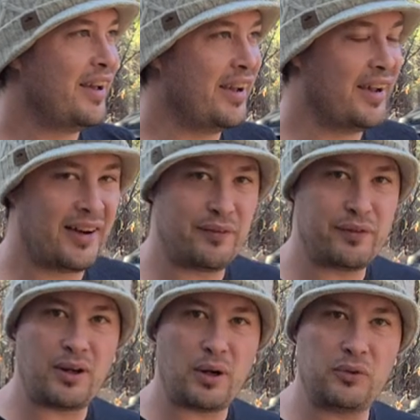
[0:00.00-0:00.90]
And I
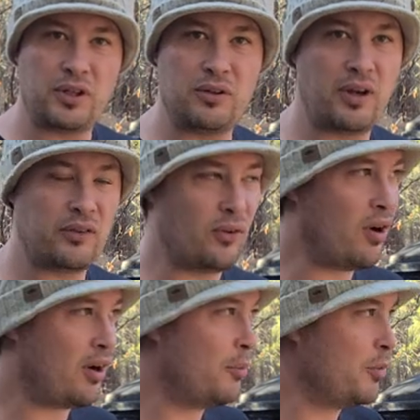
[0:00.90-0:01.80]
figured I would take you guys
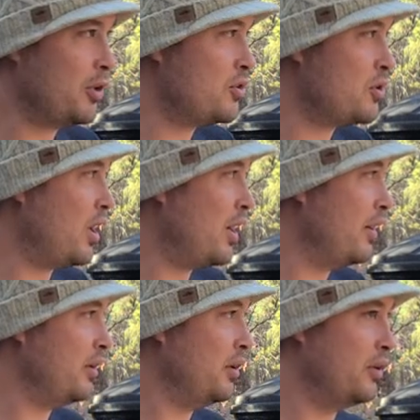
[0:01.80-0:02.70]
along. I'm gonna
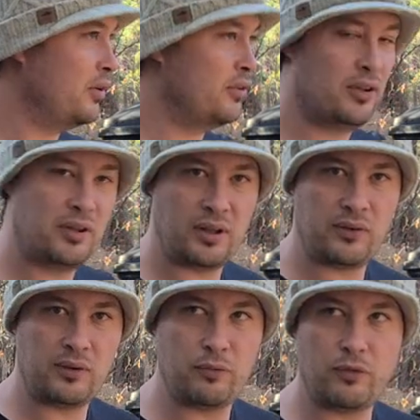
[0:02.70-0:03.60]
try to get
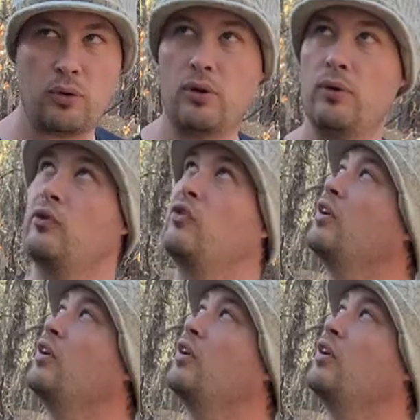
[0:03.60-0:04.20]
some photos.